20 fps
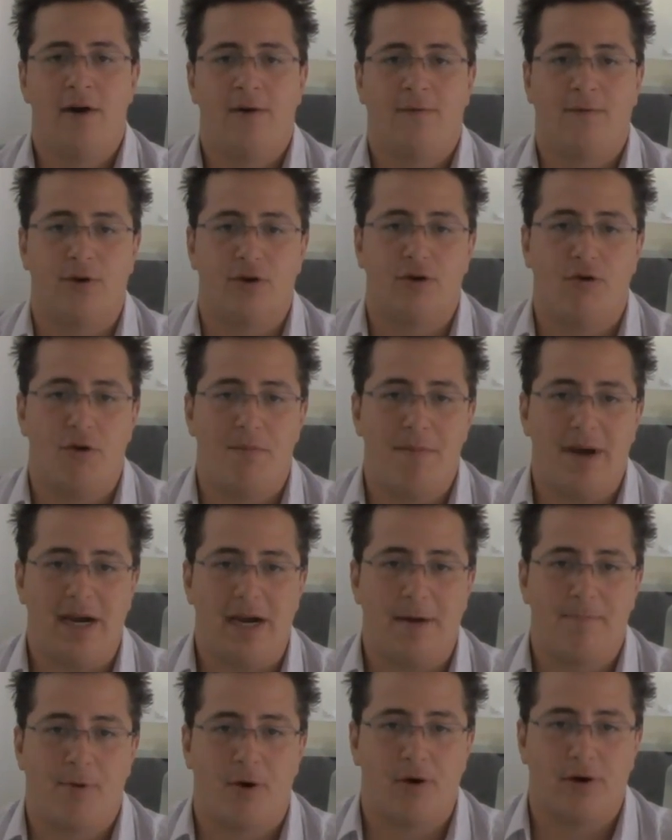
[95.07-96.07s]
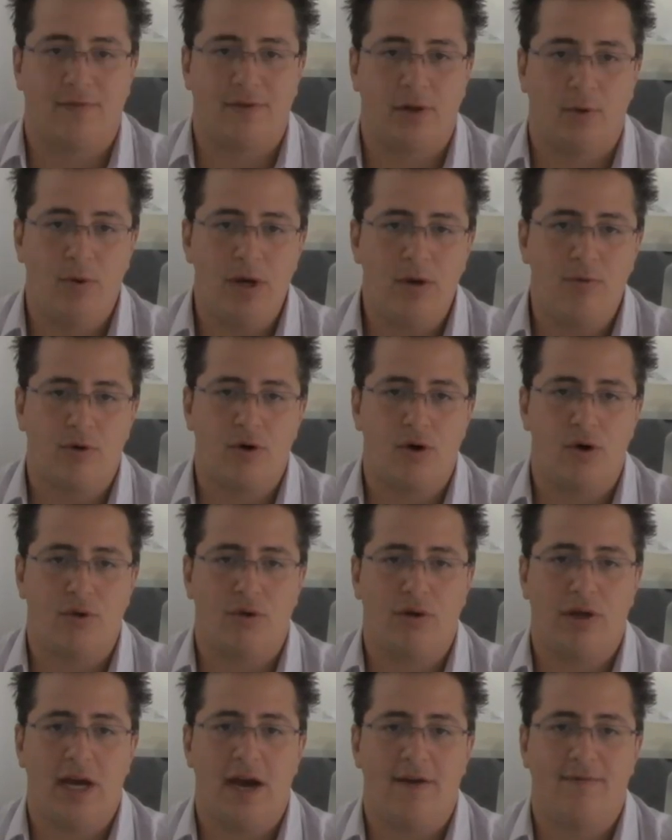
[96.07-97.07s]
For the remaining part of the week, we're going
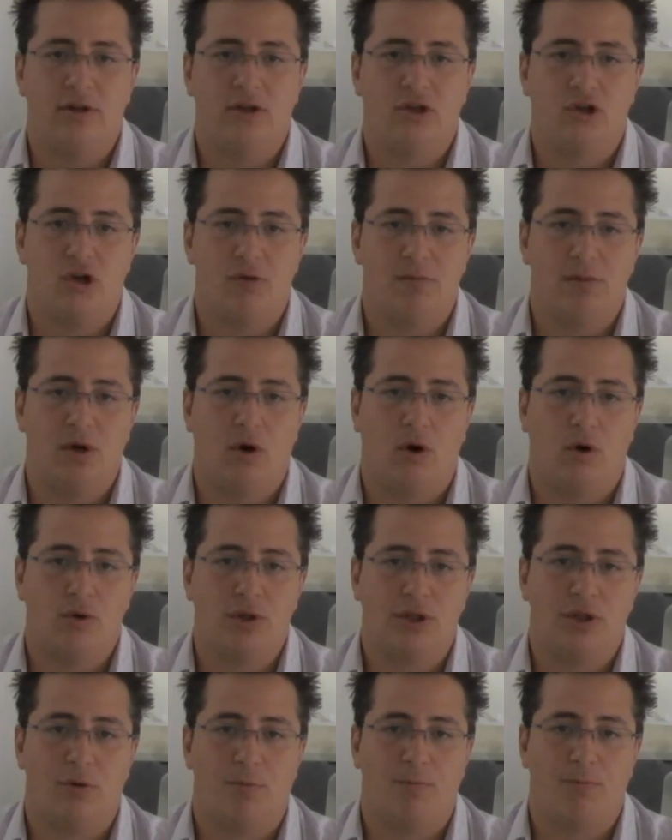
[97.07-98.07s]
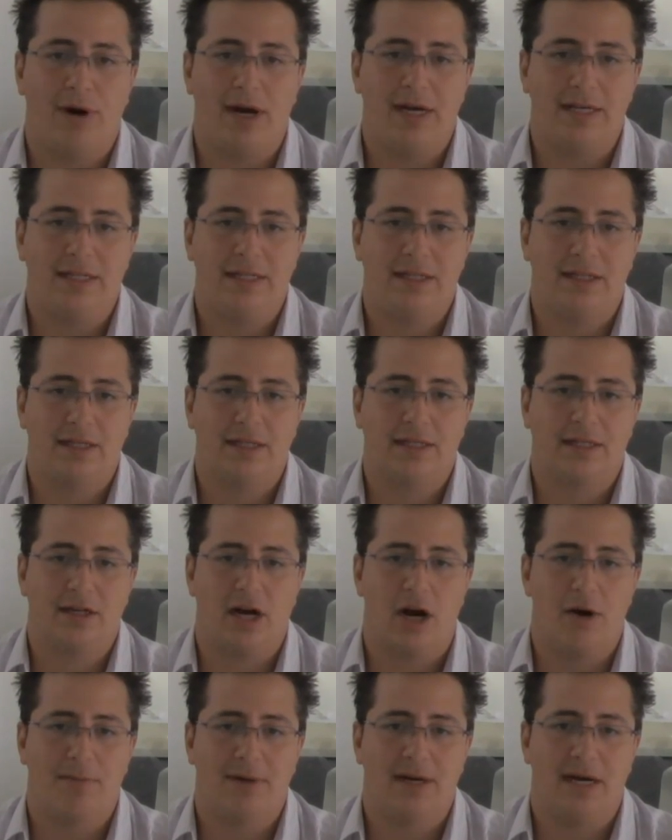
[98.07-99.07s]
to have the German Wholesale Price Index,
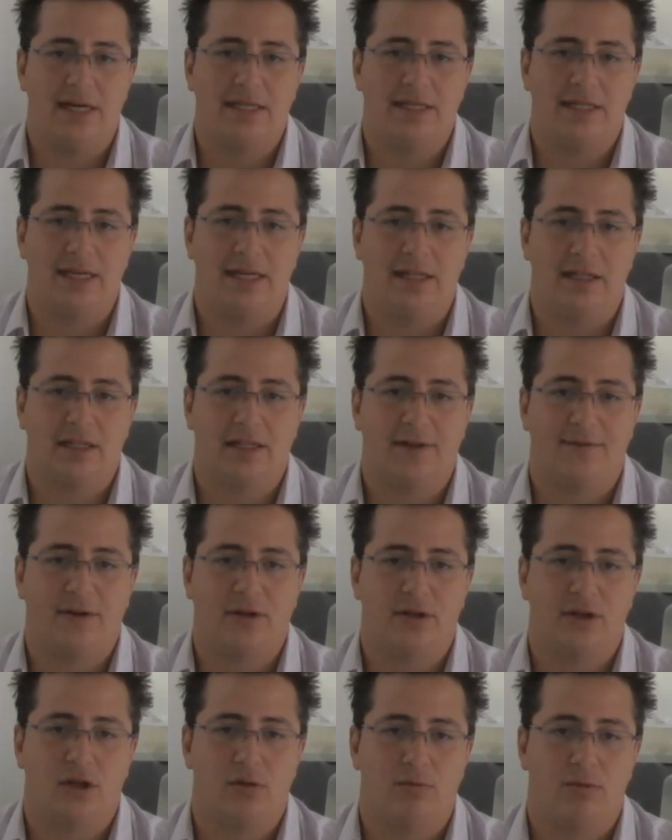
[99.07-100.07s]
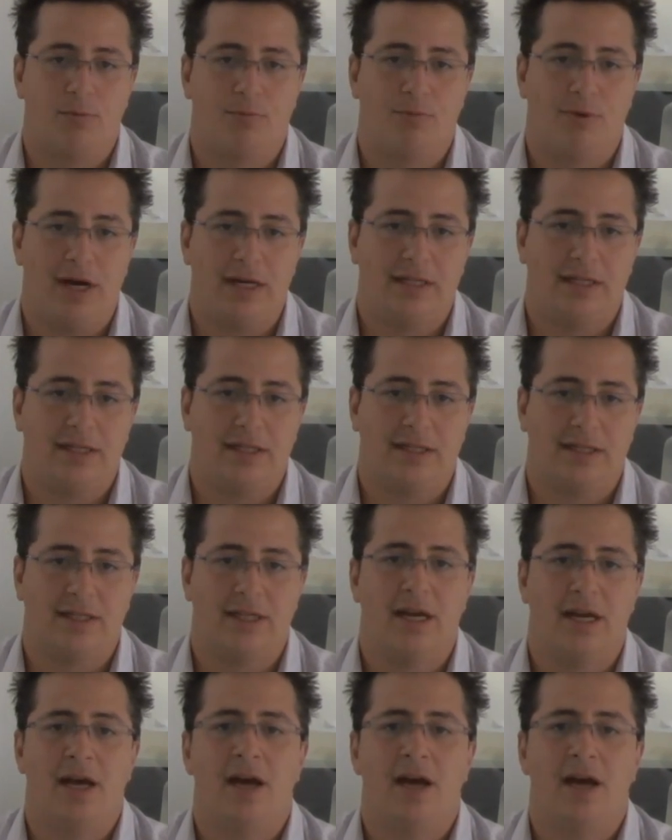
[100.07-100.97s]
Harmonized Index of Consumer Prices